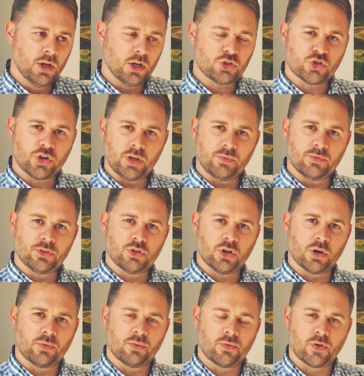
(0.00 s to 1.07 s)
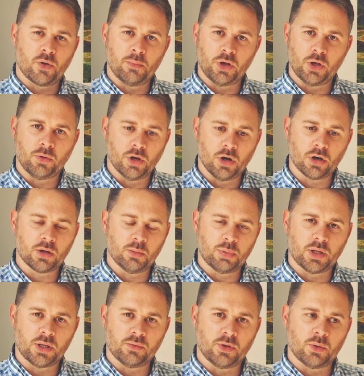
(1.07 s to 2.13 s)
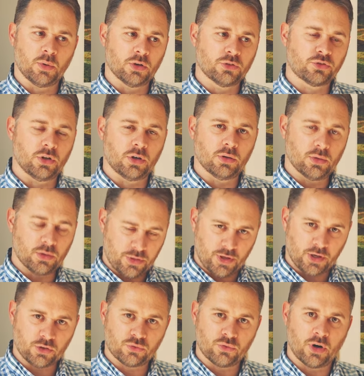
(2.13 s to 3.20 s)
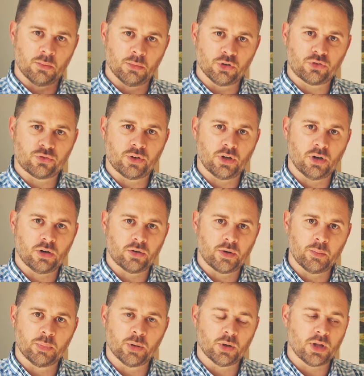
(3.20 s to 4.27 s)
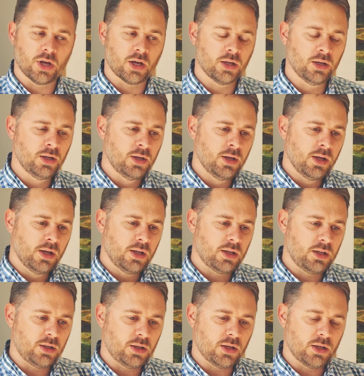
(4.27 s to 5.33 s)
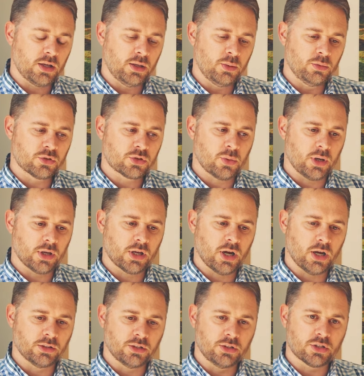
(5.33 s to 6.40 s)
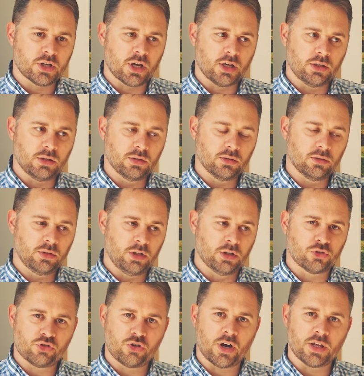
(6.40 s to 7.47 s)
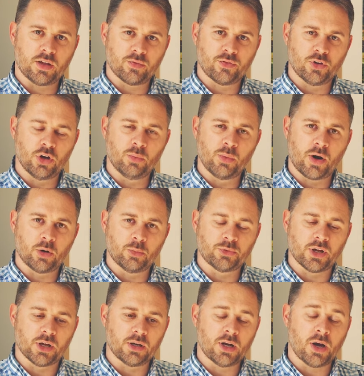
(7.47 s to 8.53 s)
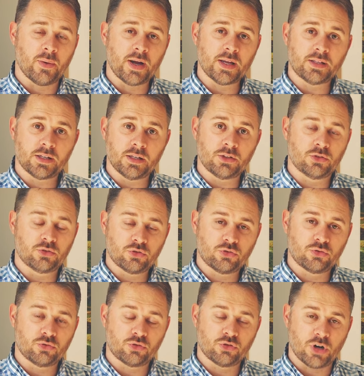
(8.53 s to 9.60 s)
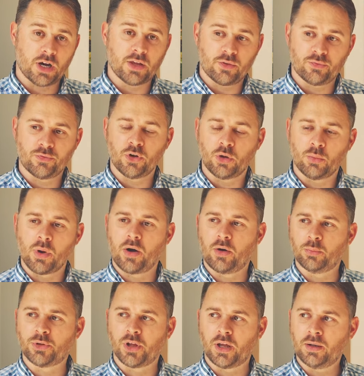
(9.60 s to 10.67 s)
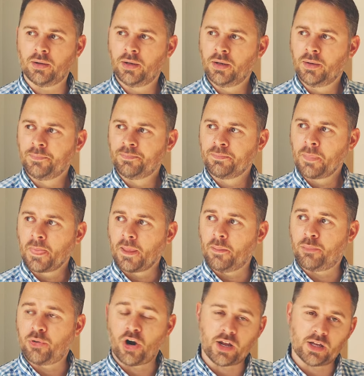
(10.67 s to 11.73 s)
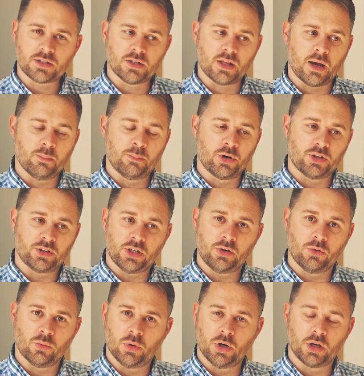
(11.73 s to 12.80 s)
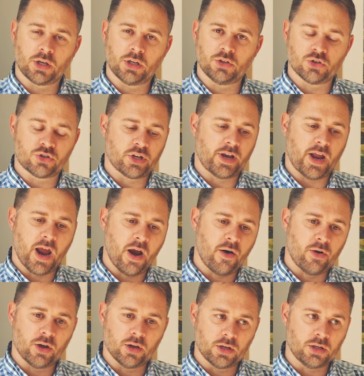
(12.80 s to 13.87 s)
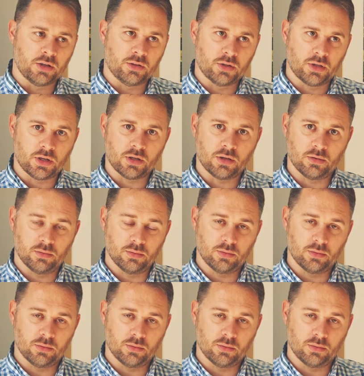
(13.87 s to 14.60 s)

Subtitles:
street photographer from New York, I believe he was, so thanks very much for your input there. He was quite kind in saying, you know, try your firmware update. Now I did try the firmware update prior to that, but it didn't work. It just said error in the